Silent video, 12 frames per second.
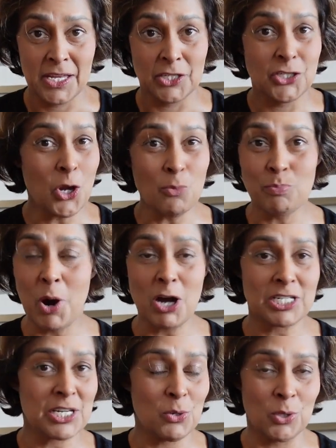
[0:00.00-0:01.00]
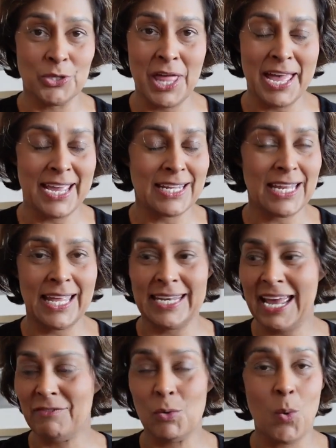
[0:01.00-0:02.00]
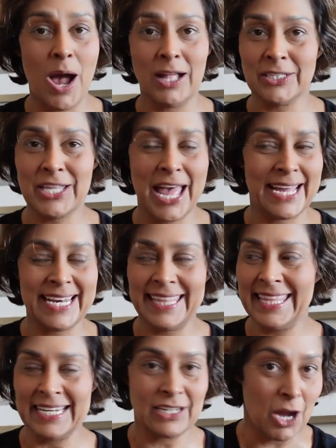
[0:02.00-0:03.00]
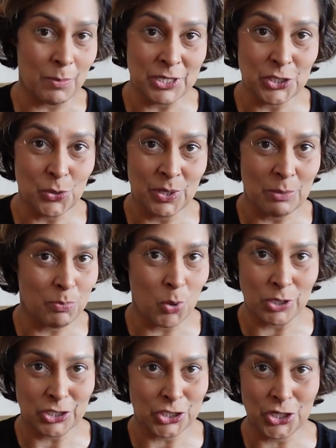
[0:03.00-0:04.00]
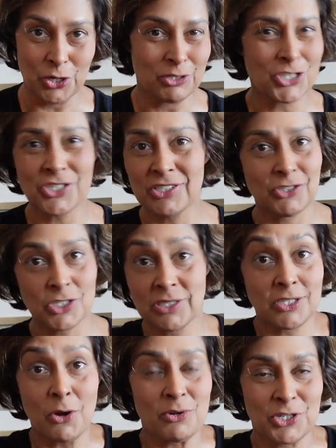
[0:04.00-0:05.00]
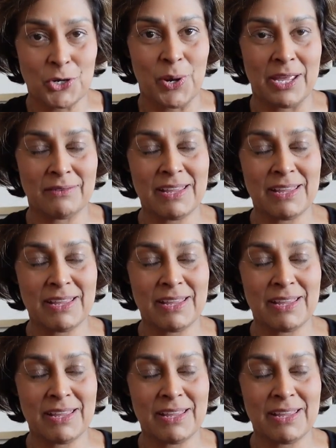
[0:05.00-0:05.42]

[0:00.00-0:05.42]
Don't party all night and have a wild night and then come and do an important show. Just don't do it.